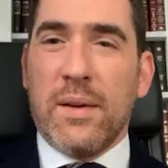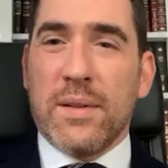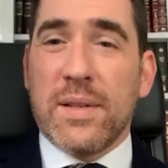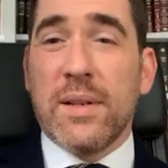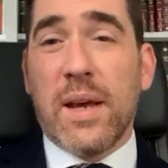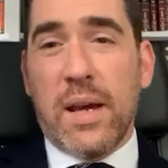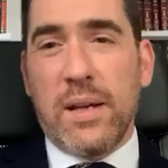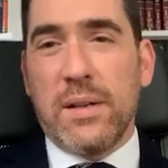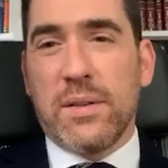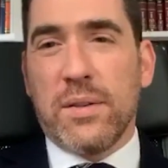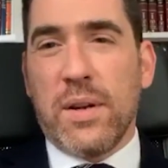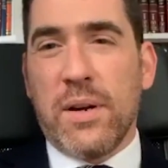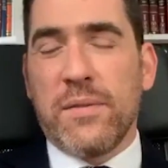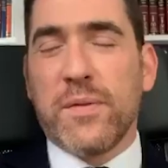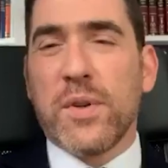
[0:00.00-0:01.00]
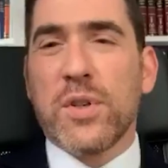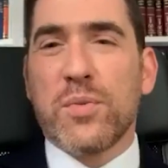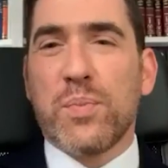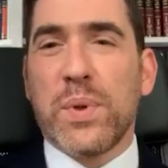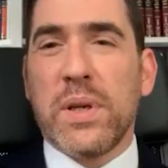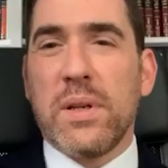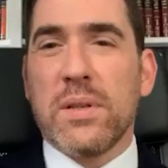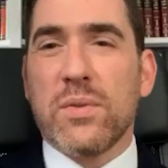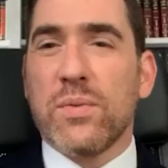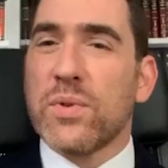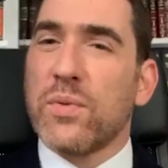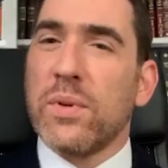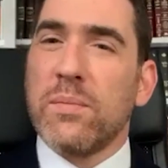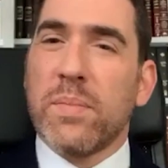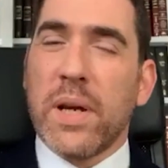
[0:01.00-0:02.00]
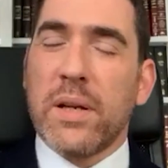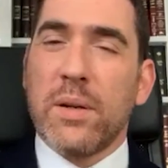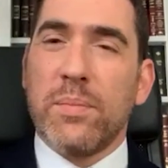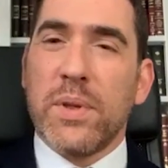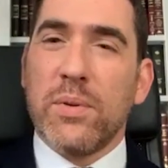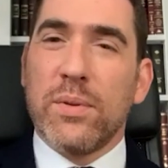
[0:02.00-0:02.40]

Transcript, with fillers: Tonight, our first piece was written by Rabbi